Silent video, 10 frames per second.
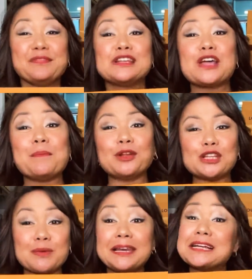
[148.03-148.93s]
So I bought
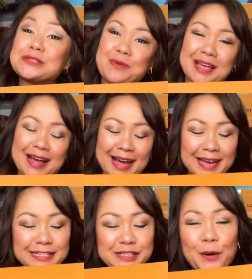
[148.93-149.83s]
this one last week,
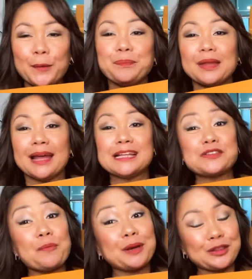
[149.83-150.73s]
guys. So let's
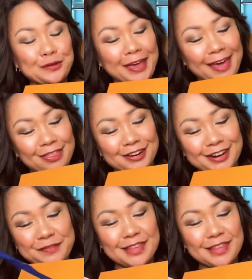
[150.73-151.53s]
open it together.